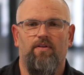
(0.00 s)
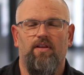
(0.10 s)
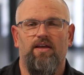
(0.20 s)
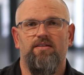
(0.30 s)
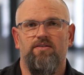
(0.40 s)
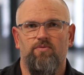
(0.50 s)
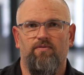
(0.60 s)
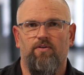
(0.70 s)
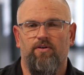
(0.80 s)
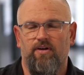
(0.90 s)
the lessons
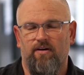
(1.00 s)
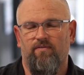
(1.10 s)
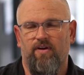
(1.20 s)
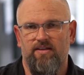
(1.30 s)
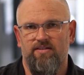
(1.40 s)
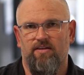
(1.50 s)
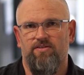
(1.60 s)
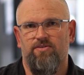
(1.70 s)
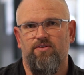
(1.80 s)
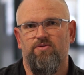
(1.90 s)
we've learned in advanced
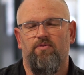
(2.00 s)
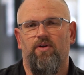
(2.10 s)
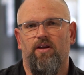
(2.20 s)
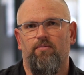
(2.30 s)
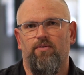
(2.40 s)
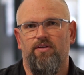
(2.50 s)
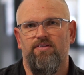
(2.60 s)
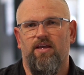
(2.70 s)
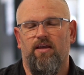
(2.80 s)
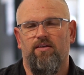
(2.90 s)
industries we've been able to
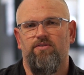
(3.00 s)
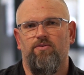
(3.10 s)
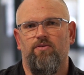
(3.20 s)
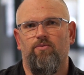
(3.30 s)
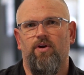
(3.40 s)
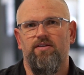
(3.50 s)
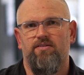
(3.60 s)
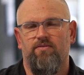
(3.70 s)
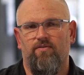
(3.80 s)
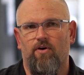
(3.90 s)
take to the
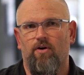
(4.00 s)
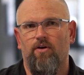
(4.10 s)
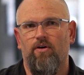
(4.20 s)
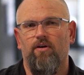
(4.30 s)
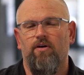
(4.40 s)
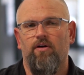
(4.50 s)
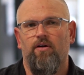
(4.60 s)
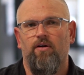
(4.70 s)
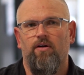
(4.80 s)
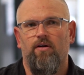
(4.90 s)
rest of our
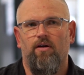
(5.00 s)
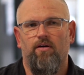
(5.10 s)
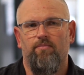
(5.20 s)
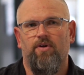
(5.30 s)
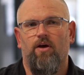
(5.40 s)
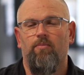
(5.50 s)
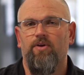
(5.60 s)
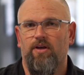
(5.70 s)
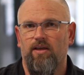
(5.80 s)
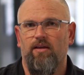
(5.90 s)

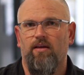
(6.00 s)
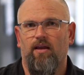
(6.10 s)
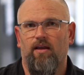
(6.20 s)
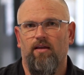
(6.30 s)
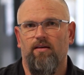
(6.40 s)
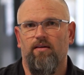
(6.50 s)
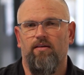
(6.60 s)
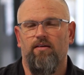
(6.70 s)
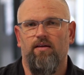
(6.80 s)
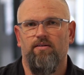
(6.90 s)
company and
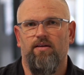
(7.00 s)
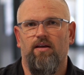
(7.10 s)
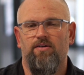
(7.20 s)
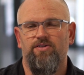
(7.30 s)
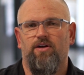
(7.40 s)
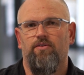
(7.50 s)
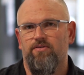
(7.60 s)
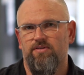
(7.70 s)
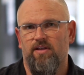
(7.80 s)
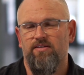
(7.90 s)
kind of share
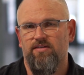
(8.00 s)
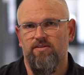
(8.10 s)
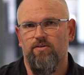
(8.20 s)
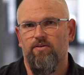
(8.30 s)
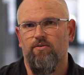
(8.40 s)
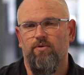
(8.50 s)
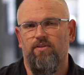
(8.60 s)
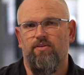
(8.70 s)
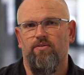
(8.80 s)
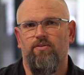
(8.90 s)
those lessons learned
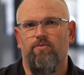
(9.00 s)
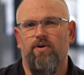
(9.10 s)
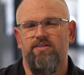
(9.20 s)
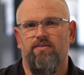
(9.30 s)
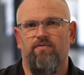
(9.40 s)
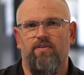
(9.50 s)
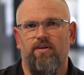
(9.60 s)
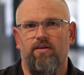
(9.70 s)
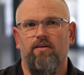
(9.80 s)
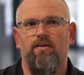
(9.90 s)
with the rest of
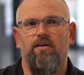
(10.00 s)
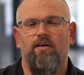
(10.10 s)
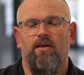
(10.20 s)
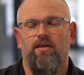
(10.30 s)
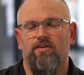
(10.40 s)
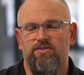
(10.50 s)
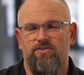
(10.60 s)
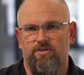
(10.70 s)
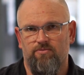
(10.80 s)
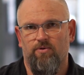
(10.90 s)
the
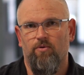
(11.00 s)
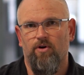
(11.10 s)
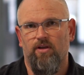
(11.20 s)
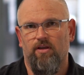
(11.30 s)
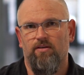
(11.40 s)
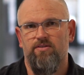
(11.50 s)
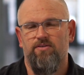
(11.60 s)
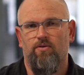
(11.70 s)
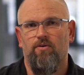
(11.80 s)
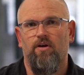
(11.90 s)
industries we work in.
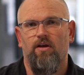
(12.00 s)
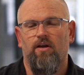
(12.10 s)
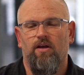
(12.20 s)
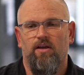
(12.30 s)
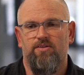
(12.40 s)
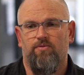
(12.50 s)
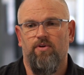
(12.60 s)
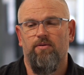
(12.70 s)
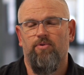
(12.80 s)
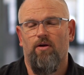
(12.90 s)
So it's
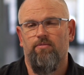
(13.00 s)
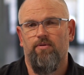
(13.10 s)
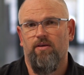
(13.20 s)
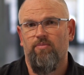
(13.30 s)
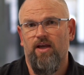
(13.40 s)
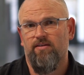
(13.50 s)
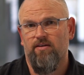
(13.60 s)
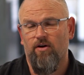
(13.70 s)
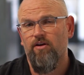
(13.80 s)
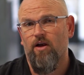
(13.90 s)
really probably
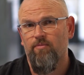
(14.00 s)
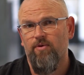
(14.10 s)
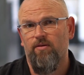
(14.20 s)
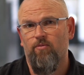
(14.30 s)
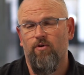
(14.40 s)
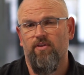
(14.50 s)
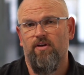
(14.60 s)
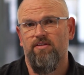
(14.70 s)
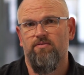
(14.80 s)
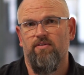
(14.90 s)
impacted our company more
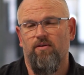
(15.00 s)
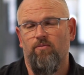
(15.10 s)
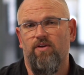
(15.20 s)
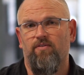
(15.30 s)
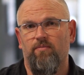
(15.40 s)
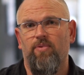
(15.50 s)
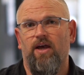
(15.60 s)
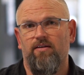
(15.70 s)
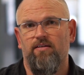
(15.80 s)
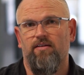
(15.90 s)
than we've
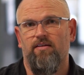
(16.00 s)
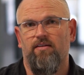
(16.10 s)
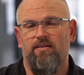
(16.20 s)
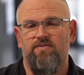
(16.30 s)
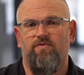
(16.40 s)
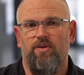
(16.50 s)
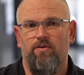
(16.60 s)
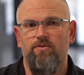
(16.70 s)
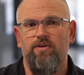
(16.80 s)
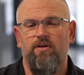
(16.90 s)
impacted this
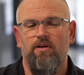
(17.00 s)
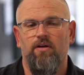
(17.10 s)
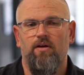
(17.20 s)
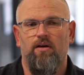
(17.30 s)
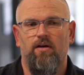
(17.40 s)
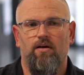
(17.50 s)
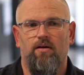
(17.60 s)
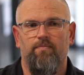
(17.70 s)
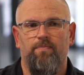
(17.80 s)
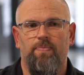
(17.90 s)
field.
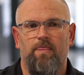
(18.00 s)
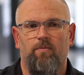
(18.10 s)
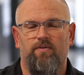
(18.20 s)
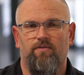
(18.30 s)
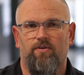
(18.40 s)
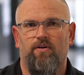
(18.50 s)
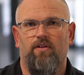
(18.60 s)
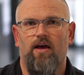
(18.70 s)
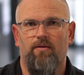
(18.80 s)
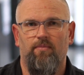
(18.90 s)
We've learned a
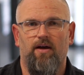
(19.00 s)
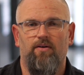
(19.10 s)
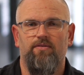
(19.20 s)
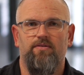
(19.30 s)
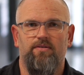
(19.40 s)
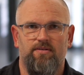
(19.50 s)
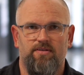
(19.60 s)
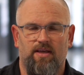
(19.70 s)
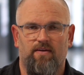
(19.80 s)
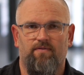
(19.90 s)
lot about
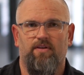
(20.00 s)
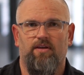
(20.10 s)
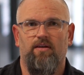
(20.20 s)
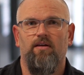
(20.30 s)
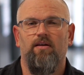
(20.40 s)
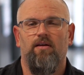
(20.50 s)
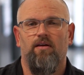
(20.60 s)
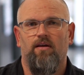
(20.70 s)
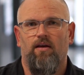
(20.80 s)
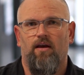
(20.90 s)
safety,
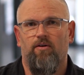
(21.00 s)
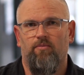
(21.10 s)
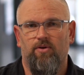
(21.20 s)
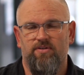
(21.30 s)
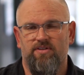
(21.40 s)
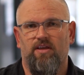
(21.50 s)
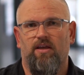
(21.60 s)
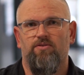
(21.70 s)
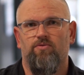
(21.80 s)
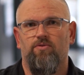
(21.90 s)
how to build
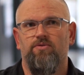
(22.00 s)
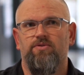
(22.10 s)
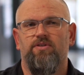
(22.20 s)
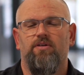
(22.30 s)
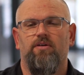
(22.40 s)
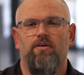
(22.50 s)
schedules,